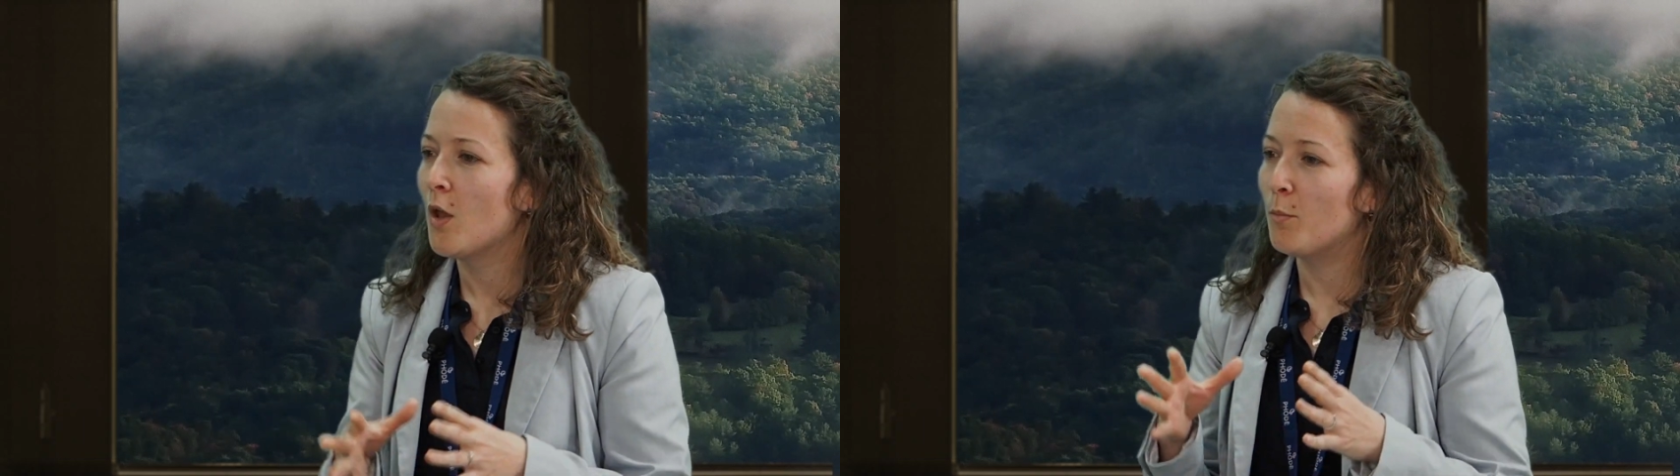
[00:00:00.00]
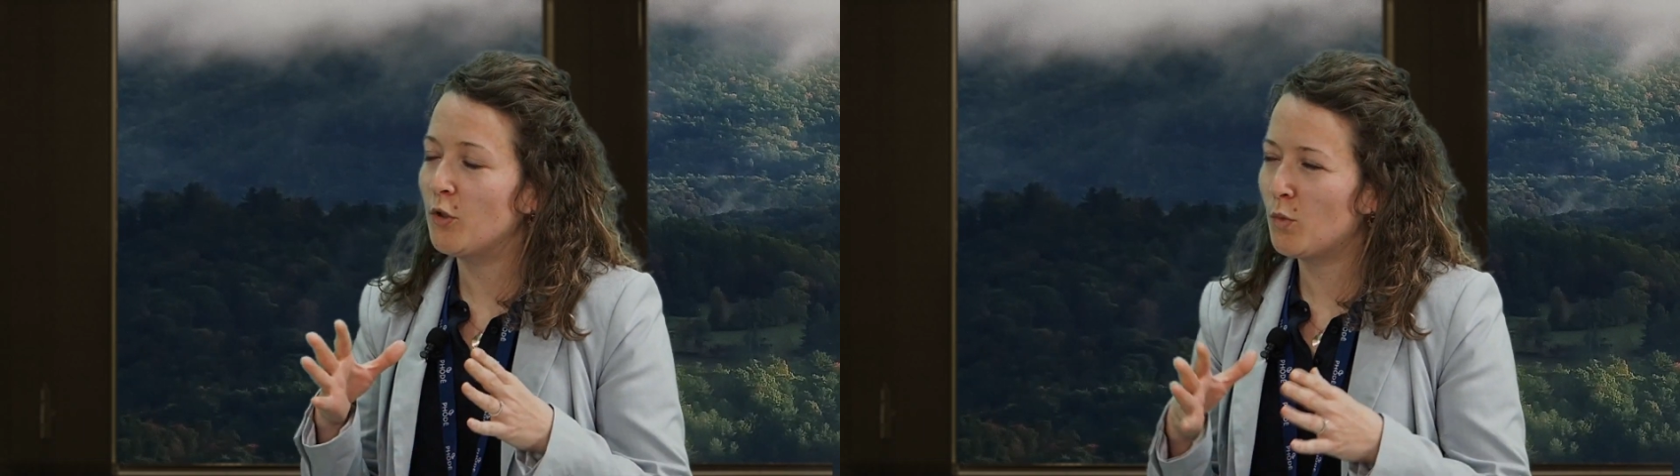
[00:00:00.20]

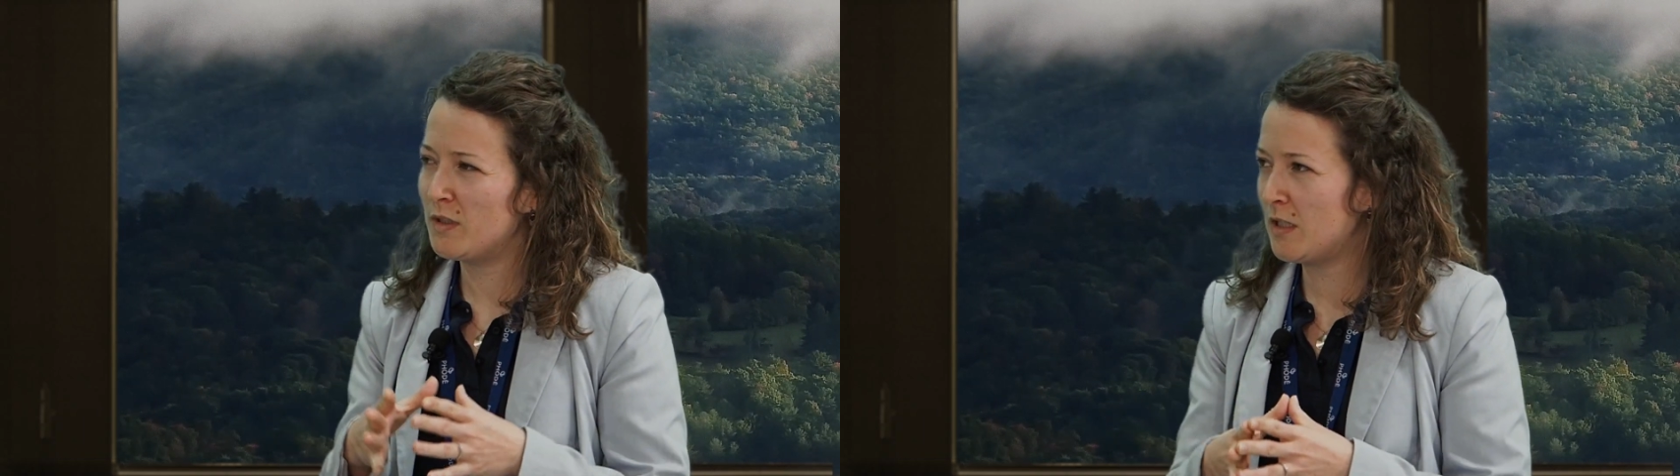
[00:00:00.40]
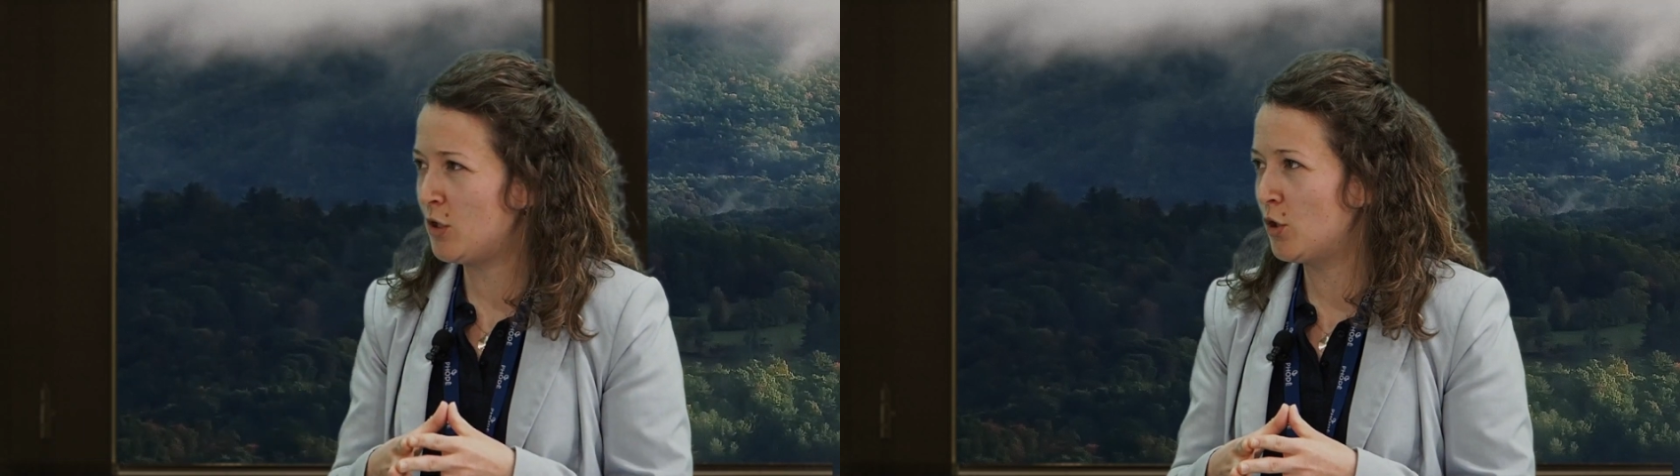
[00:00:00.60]
But
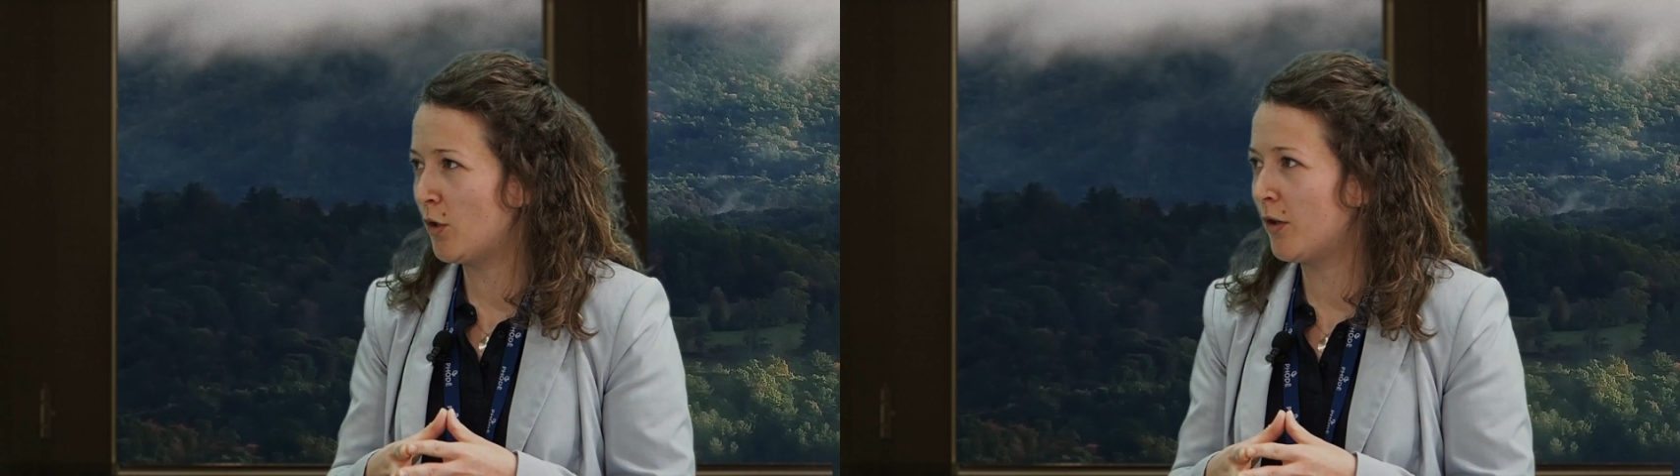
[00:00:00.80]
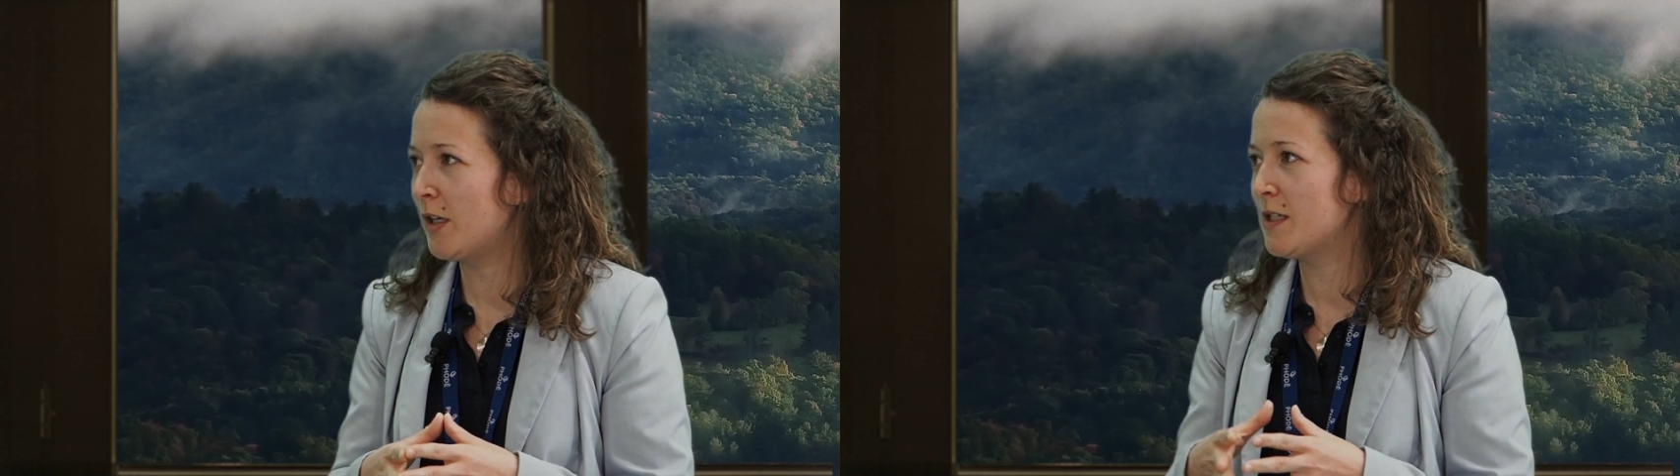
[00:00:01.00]
what is
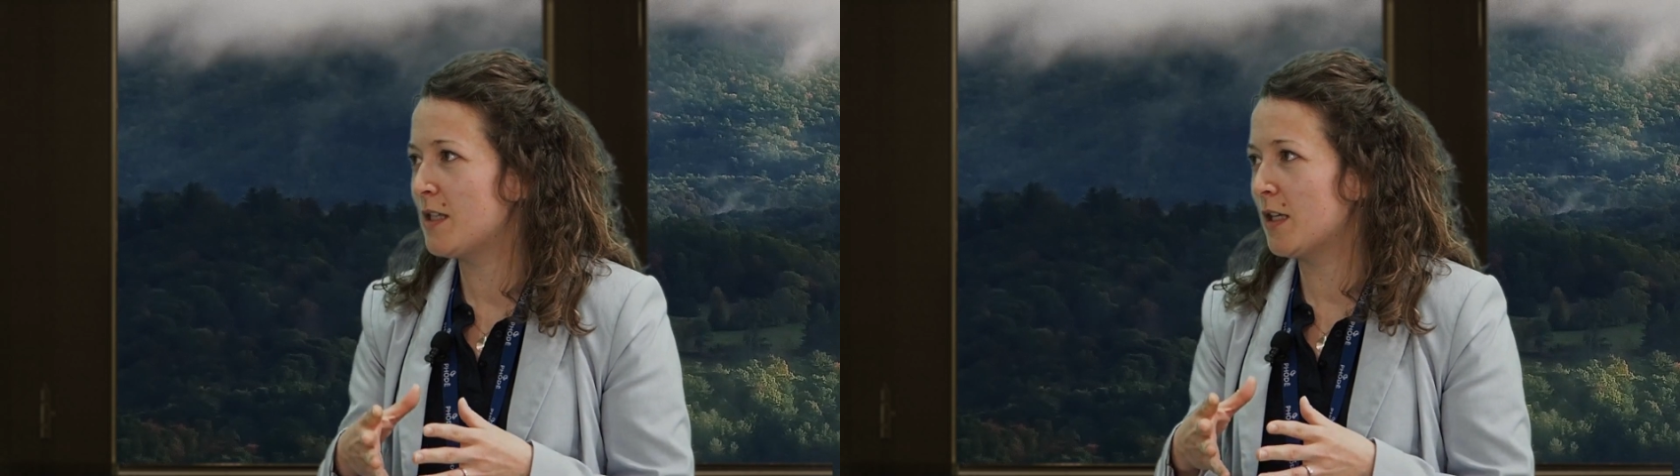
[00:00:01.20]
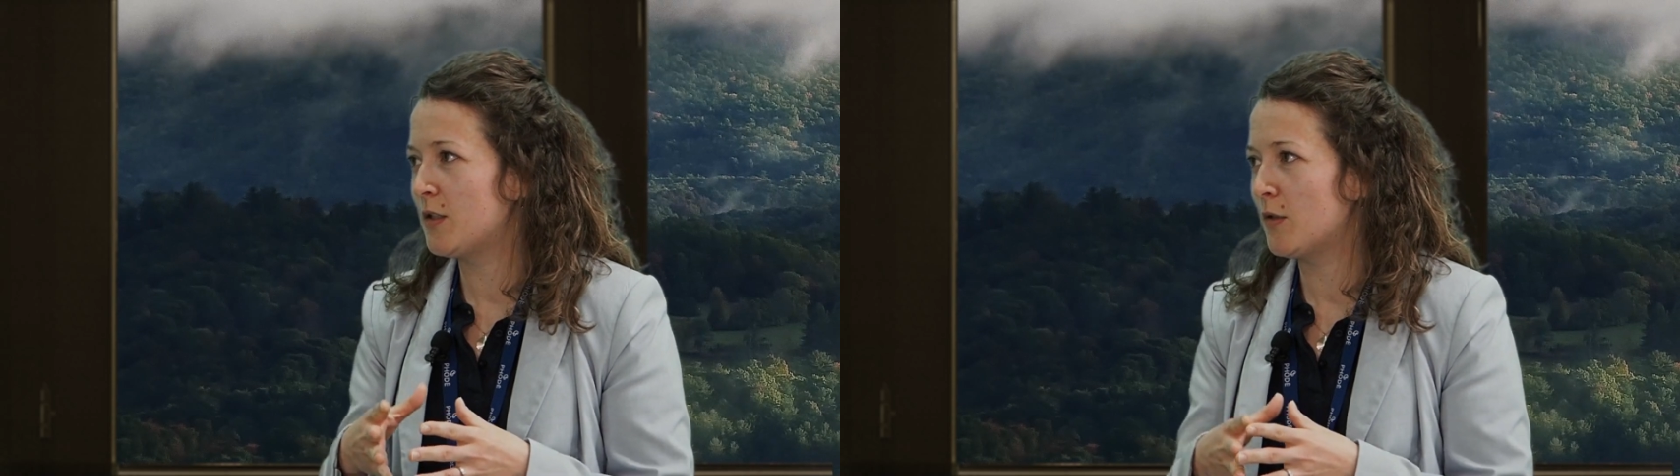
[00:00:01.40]
sure is
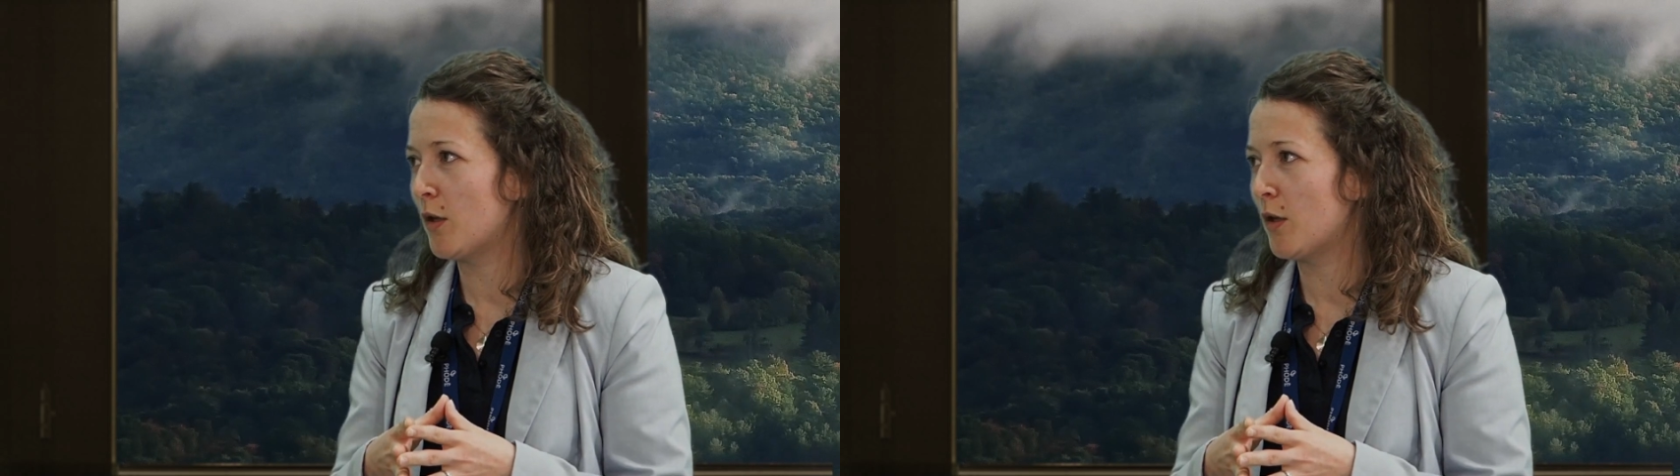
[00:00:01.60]
that